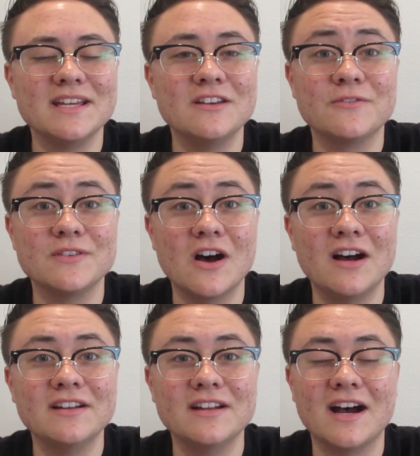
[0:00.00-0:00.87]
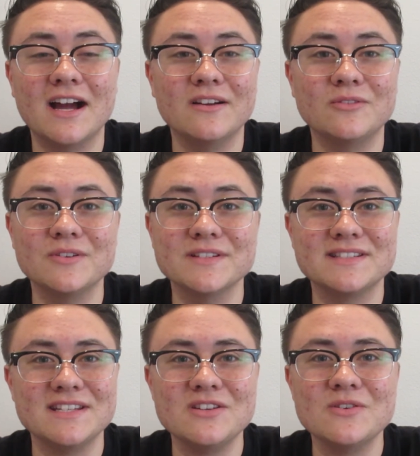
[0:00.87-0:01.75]
If not, I will
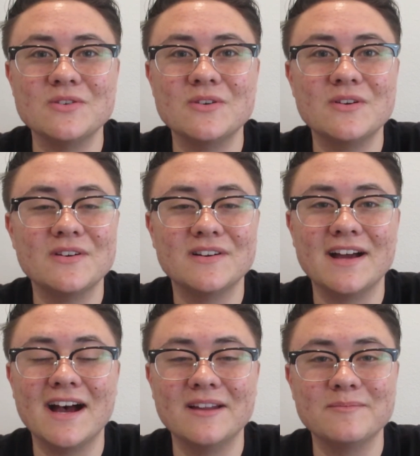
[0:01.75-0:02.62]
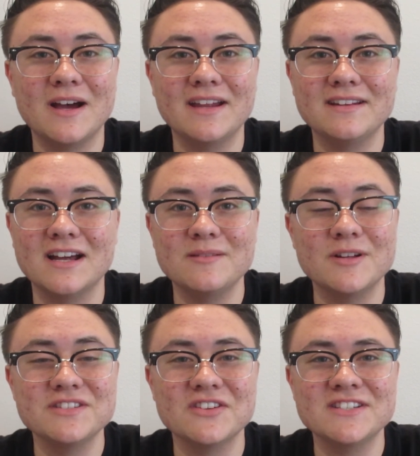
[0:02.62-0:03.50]
see you at my 9
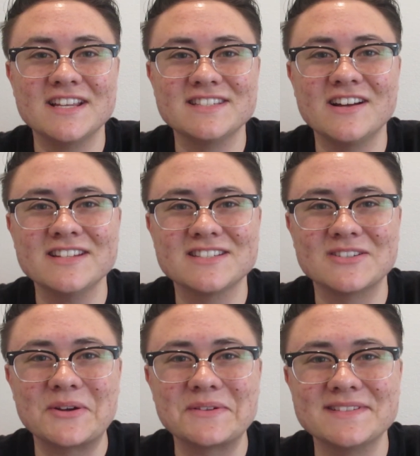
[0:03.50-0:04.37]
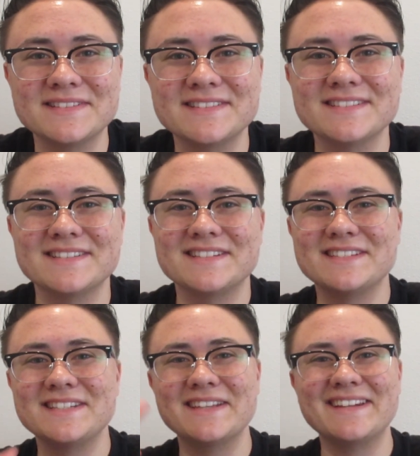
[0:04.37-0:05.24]
months on testosterone.
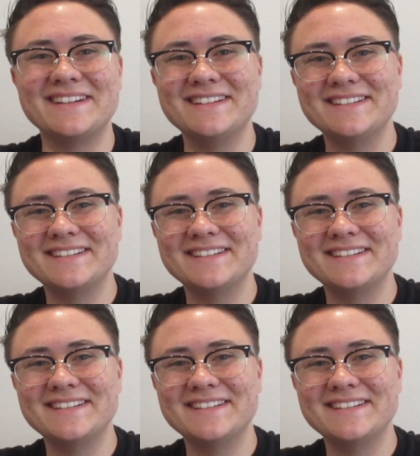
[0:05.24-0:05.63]
See you later.